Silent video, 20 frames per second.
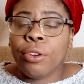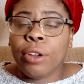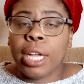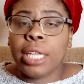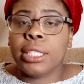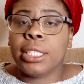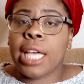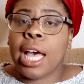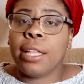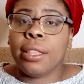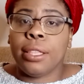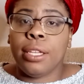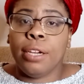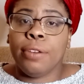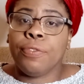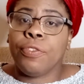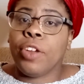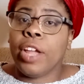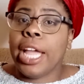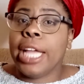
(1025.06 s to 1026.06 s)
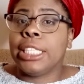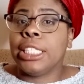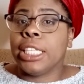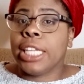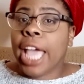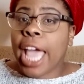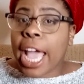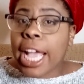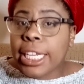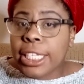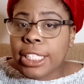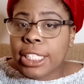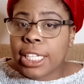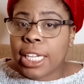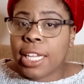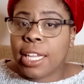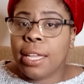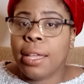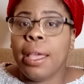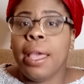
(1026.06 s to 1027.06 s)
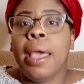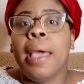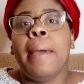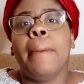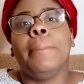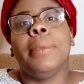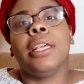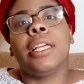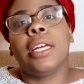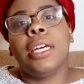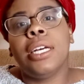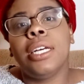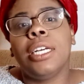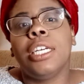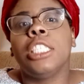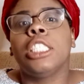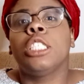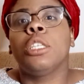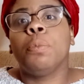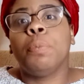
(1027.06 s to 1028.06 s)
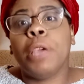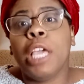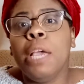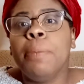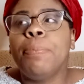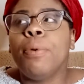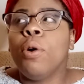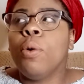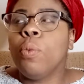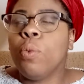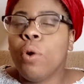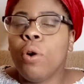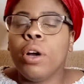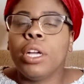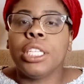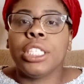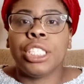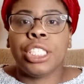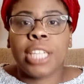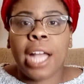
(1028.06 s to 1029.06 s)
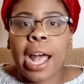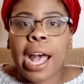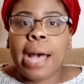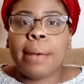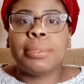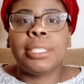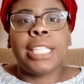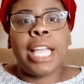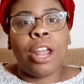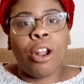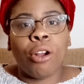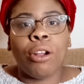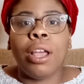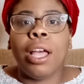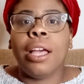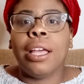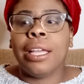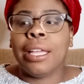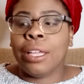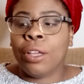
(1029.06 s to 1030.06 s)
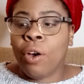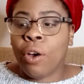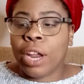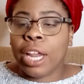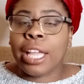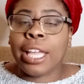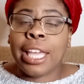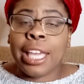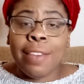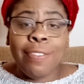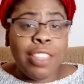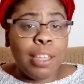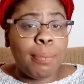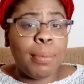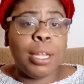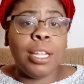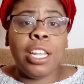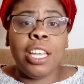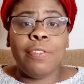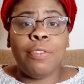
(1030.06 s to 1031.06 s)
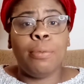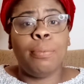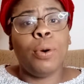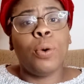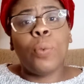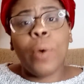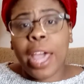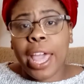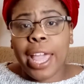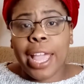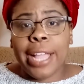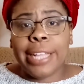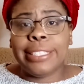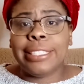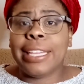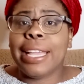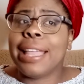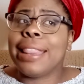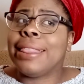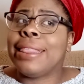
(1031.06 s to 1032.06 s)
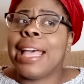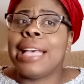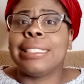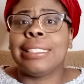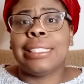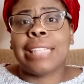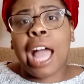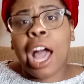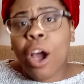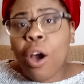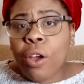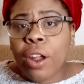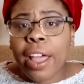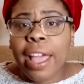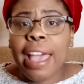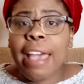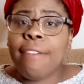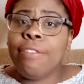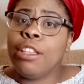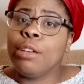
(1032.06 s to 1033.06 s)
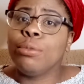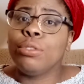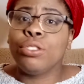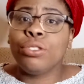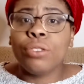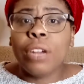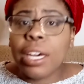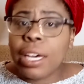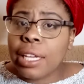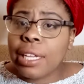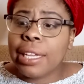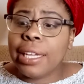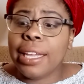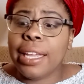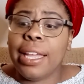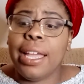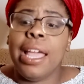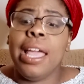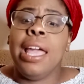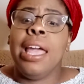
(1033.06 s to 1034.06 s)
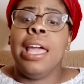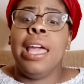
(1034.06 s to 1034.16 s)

grants out there for education because people want jobs that are going to give them a livable wage, that's not going to have them struggling,